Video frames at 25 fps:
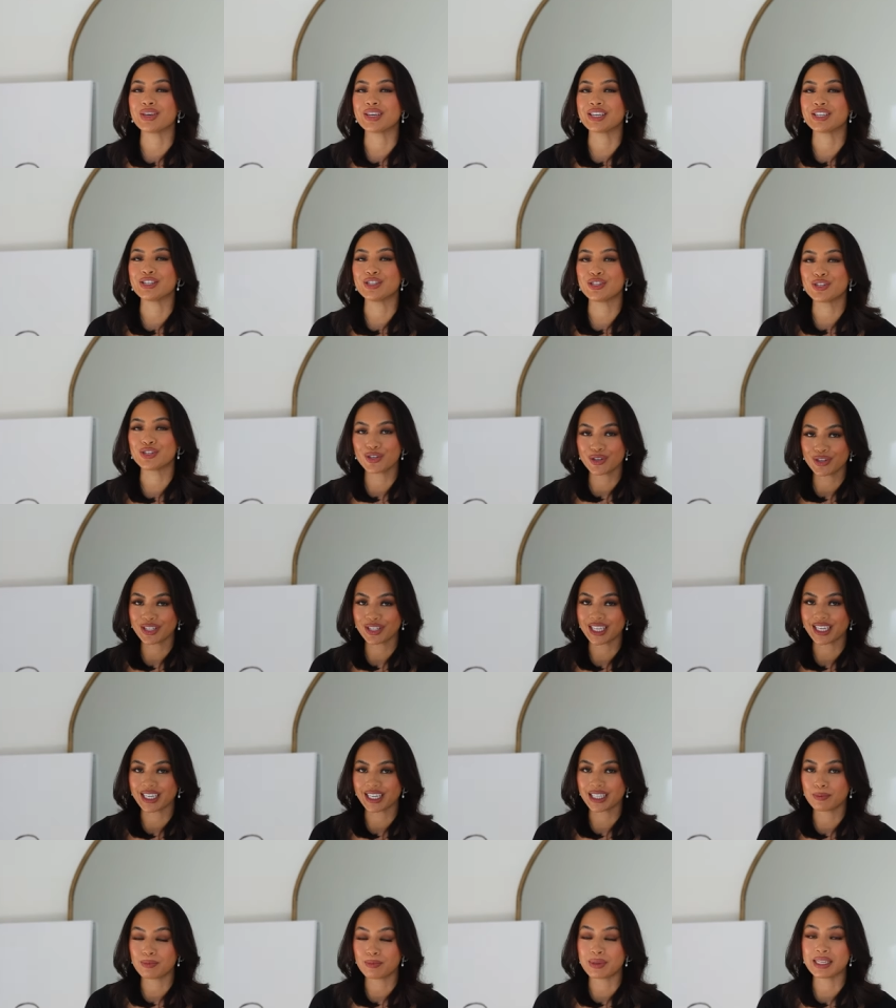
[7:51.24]
you enjoyed
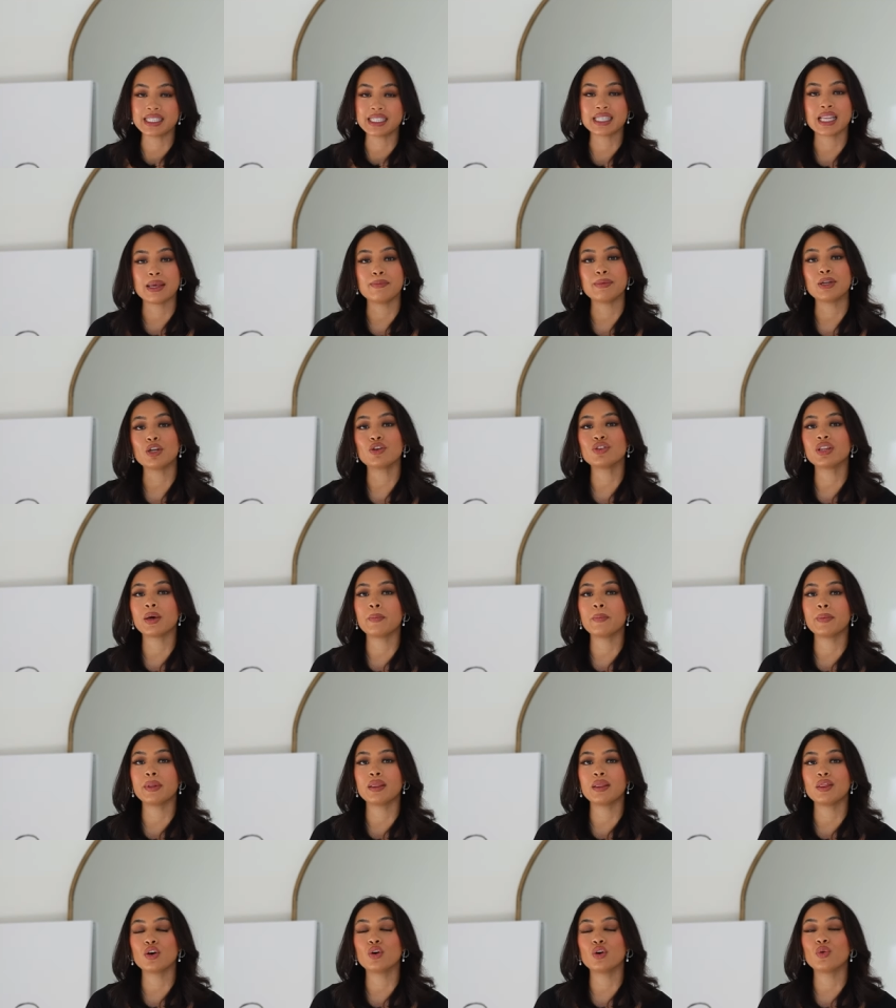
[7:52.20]
it. Please let me know
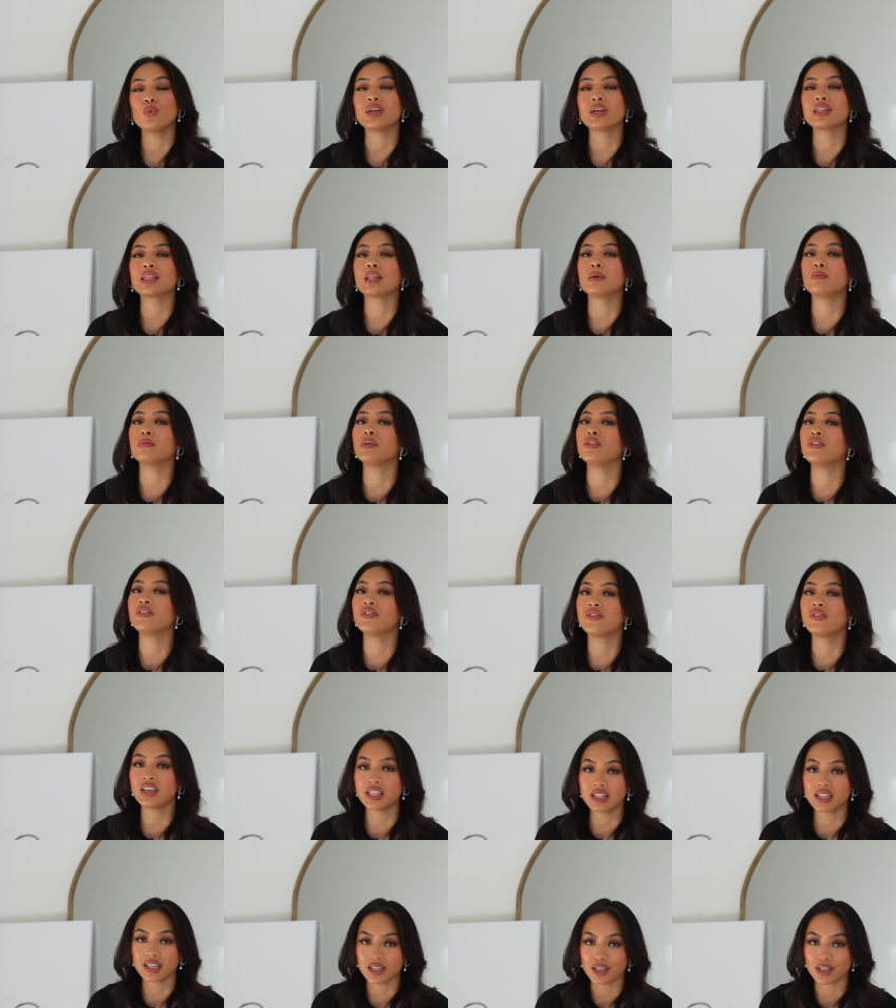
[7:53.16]
down below what type of
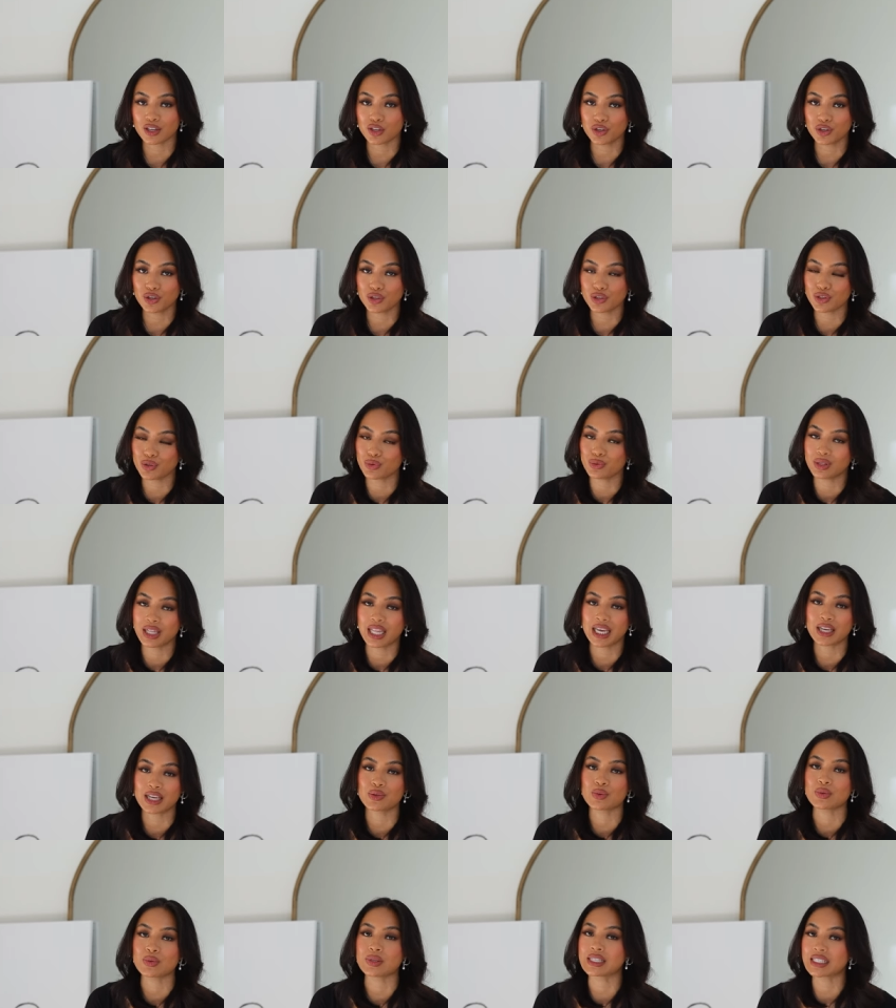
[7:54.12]
video you would
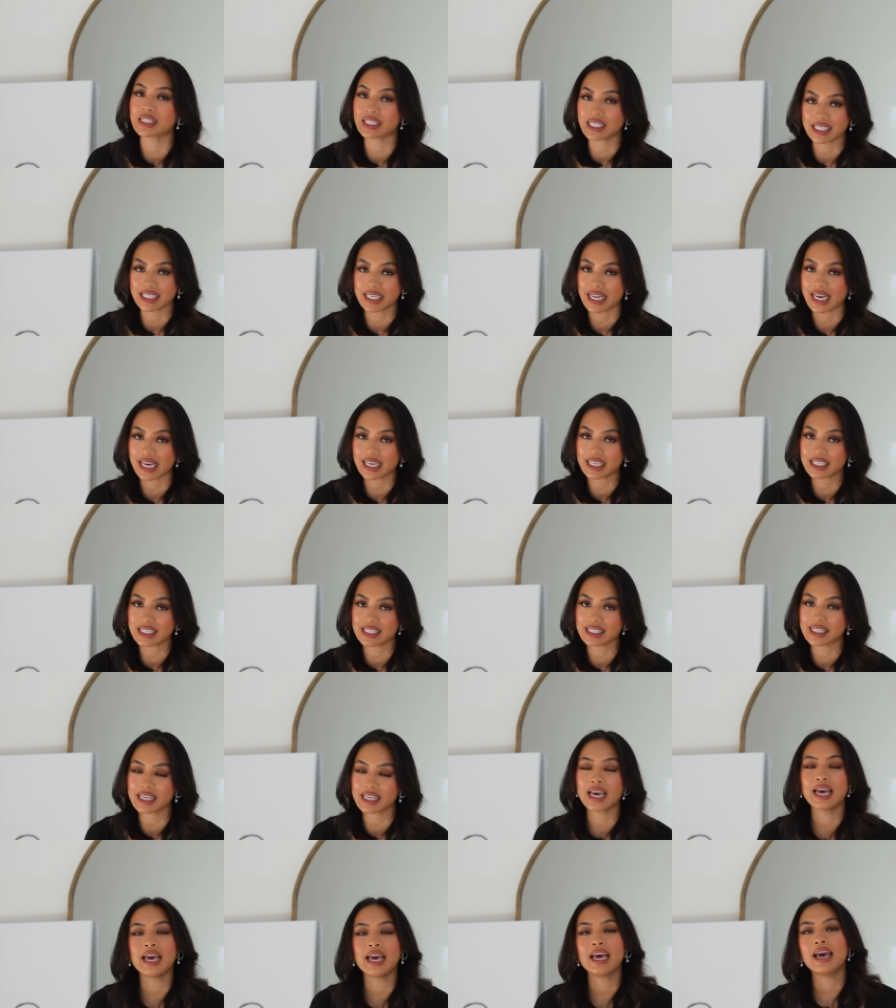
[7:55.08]
like to see
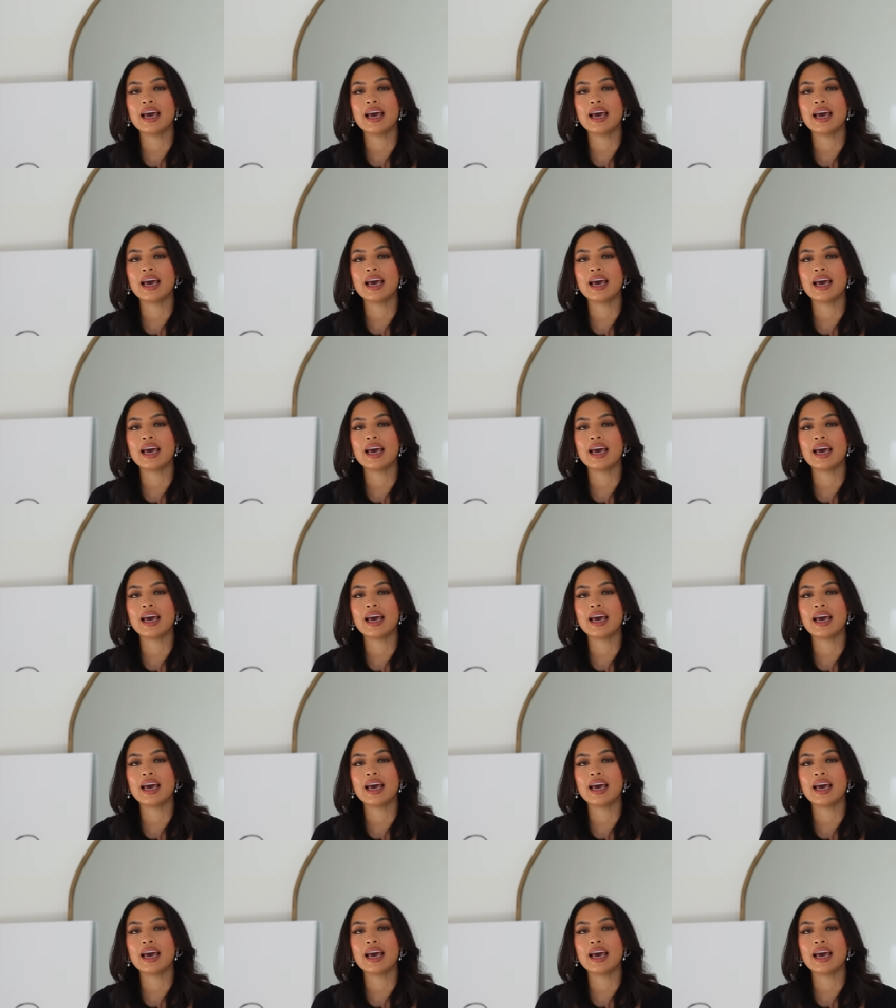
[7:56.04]
next.